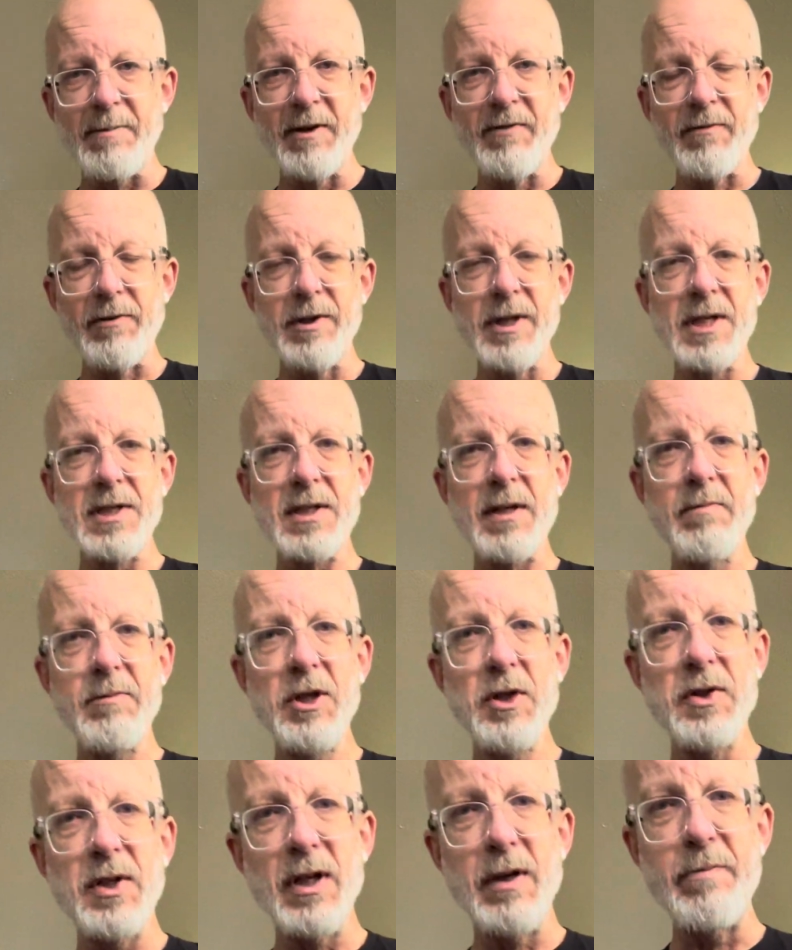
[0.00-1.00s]
And for this, I'm
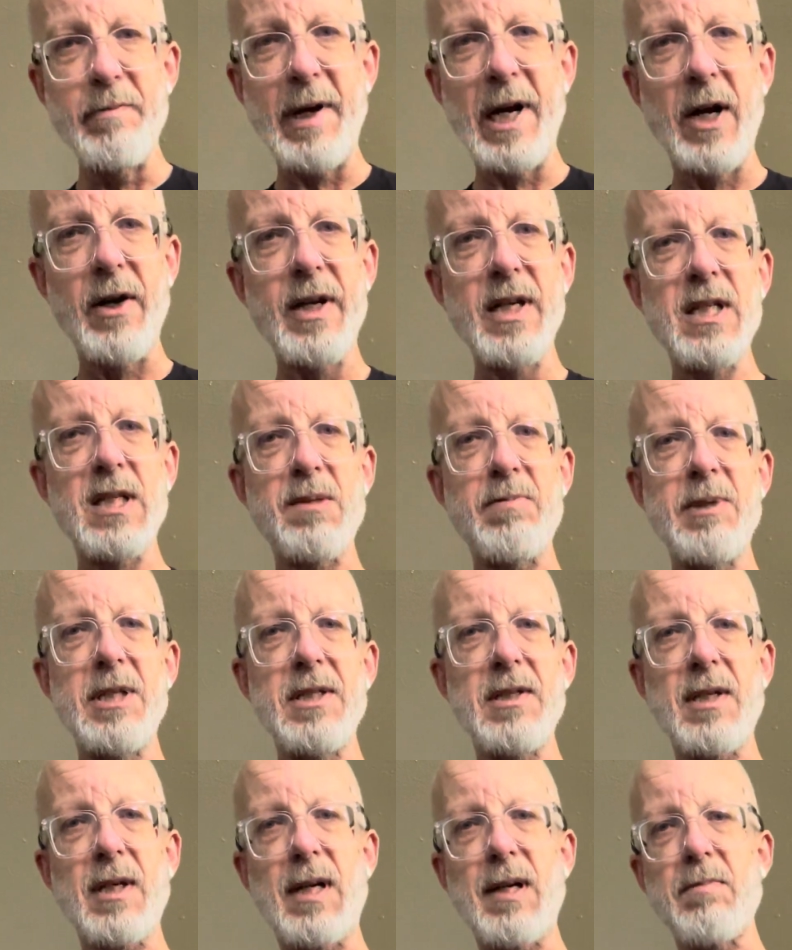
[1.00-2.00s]
using a bearing
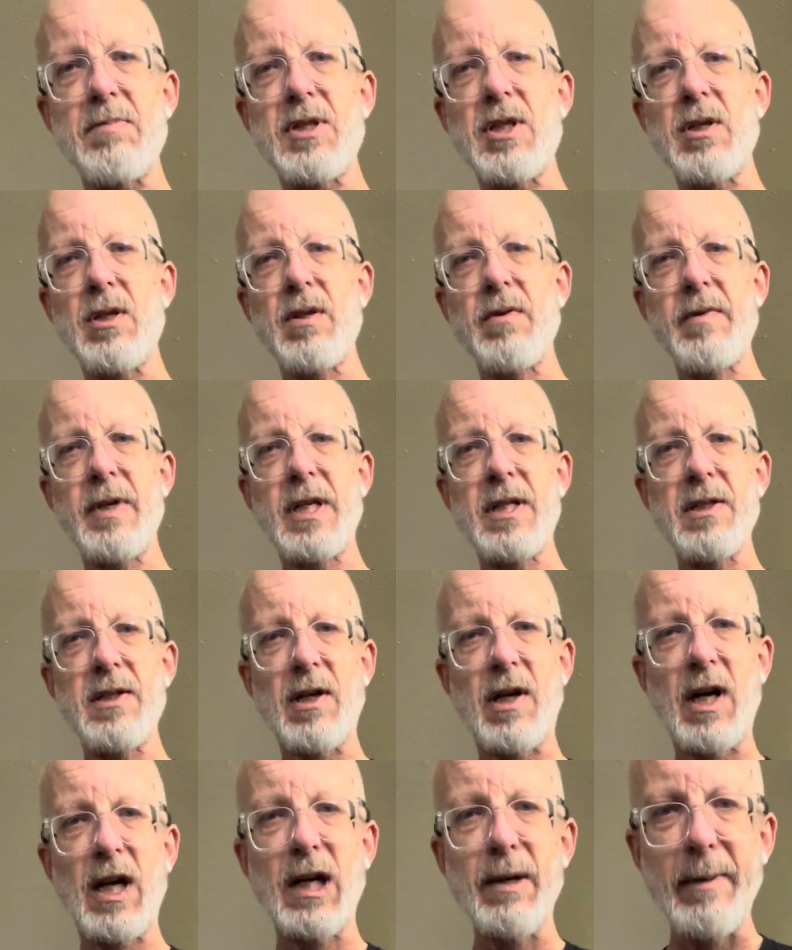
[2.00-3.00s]
spin top so that we can
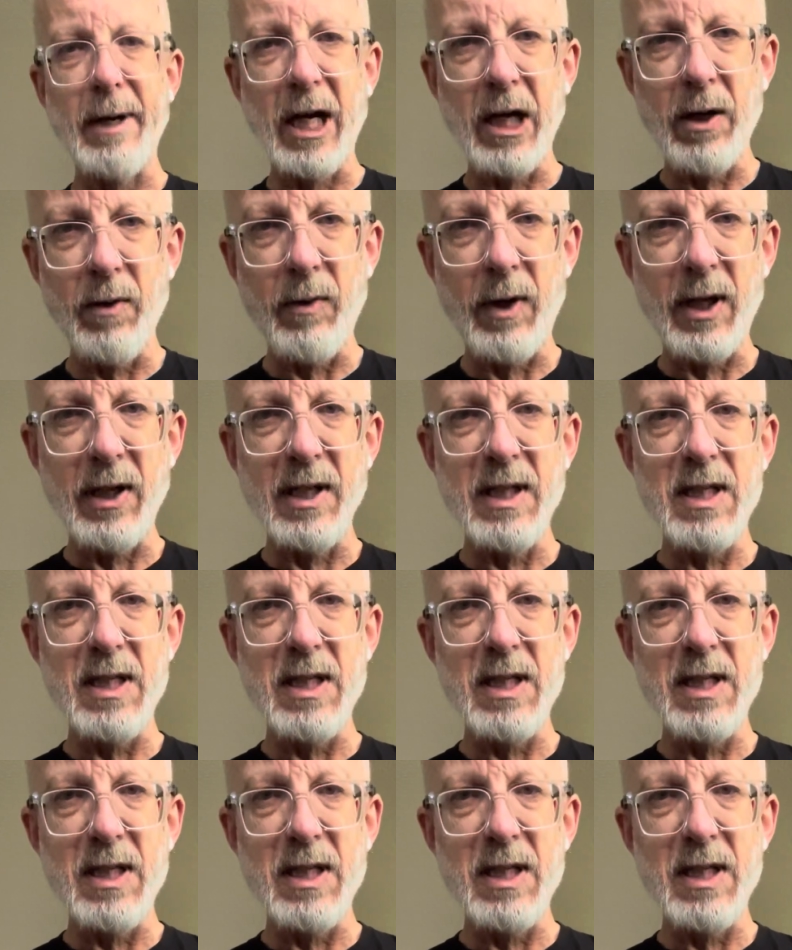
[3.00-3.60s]
talk about it while it